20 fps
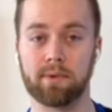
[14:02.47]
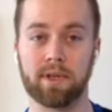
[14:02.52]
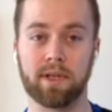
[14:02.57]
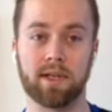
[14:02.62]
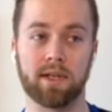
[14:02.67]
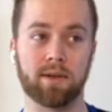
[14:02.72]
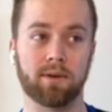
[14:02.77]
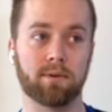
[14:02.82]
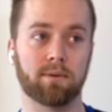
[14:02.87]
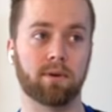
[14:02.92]

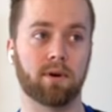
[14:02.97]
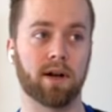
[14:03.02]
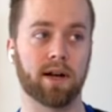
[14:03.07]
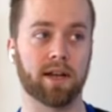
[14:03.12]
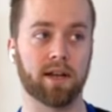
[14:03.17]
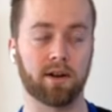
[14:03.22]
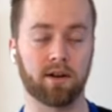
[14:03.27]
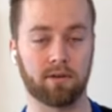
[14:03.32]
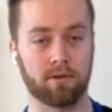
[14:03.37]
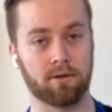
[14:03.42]
We want
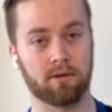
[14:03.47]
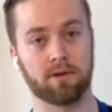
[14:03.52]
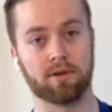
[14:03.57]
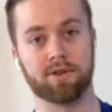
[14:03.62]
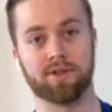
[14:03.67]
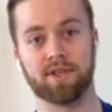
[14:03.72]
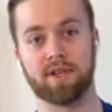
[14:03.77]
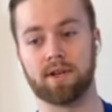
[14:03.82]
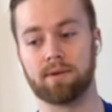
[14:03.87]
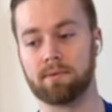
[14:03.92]
to get our
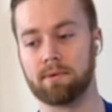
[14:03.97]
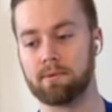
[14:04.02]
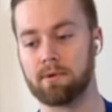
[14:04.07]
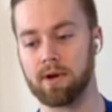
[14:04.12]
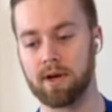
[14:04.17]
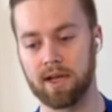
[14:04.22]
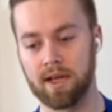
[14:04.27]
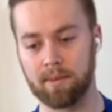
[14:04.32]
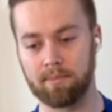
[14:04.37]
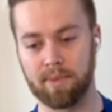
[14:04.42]
orders in. We
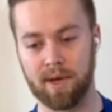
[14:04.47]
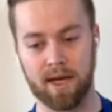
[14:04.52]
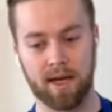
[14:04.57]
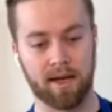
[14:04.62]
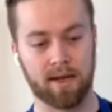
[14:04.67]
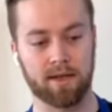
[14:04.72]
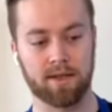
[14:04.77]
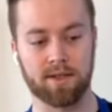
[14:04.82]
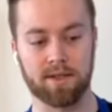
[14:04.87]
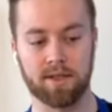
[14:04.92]
want to get
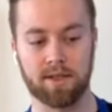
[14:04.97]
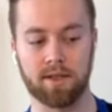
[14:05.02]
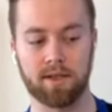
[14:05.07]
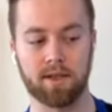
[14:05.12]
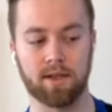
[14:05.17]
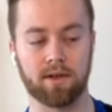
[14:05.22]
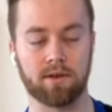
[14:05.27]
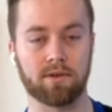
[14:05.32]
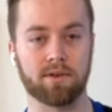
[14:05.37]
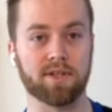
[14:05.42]
back
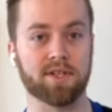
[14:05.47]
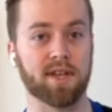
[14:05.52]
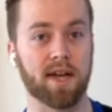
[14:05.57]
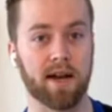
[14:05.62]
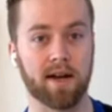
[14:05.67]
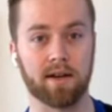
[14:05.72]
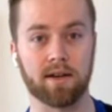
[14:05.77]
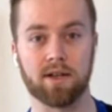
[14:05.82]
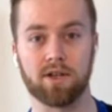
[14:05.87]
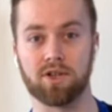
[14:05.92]
into, you know,
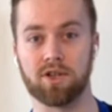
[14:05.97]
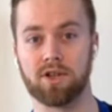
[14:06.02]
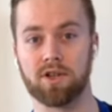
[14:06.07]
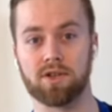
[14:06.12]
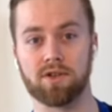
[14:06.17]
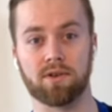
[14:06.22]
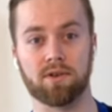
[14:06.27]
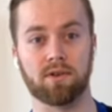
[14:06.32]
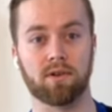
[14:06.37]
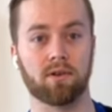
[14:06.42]
designing
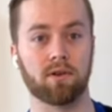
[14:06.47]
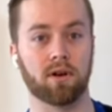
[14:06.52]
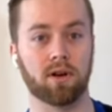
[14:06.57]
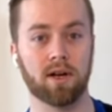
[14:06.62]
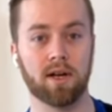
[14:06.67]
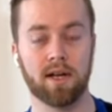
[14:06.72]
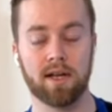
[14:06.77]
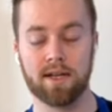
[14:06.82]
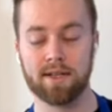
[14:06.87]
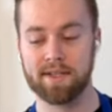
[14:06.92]
dishes
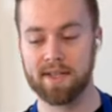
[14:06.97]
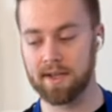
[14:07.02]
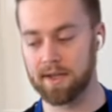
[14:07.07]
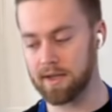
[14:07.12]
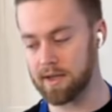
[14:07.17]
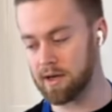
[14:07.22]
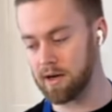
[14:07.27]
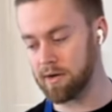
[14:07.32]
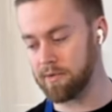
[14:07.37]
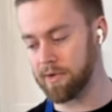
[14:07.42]
or
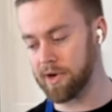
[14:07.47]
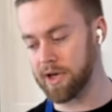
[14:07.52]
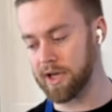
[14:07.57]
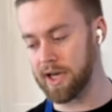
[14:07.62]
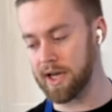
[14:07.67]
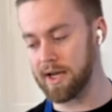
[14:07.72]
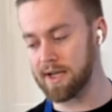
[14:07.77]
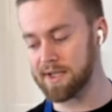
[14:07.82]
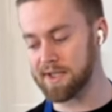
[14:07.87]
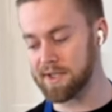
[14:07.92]
taking care of our
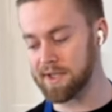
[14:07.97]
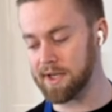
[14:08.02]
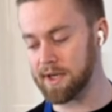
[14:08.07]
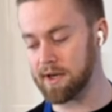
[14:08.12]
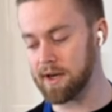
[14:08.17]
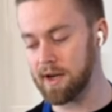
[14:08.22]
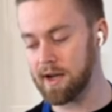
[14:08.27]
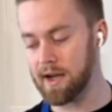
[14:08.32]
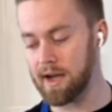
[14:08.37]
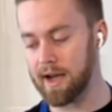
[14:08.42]
guests.
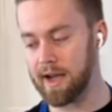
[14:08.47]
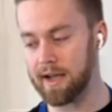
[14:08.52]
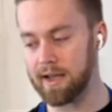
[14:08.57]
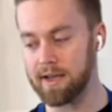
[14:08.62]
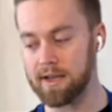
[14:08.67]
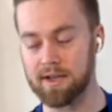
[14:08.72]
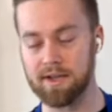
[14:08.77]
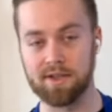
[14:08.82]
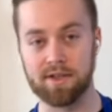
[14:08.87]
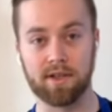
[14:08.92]
And I
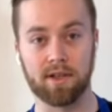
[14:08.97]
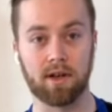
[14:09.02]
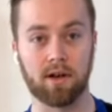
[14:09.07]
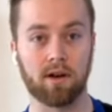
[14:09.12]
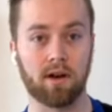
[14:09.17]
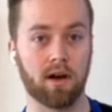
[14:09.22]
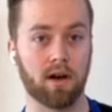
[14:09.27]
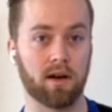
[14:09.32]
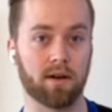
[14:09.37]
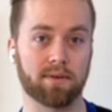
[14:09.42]
can easily
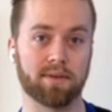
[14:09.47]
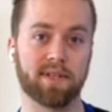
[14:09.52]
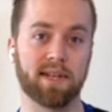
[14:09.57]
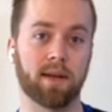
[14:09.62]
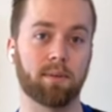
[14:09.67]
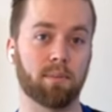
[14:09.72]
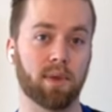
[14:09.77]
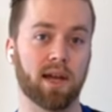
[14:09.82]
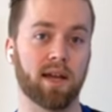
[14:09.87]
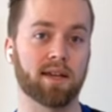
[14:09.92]
go,
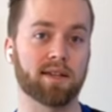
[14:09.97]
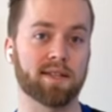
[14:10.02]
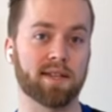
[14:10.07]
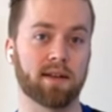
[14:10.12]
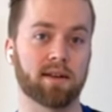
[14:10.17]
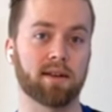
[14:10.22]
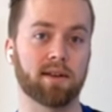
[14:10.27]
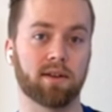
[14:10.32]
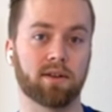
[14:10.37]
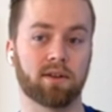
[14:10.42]
10 bags,
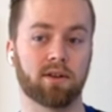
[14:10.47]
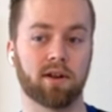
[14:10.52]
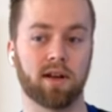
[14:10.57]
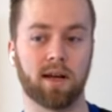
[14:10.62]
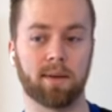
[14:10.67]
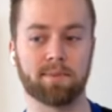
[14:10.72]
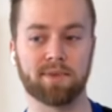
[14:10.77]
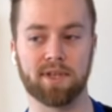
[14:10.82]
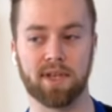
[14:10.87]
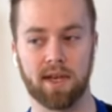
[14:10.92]
10
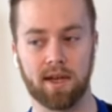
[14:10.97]
kilograms.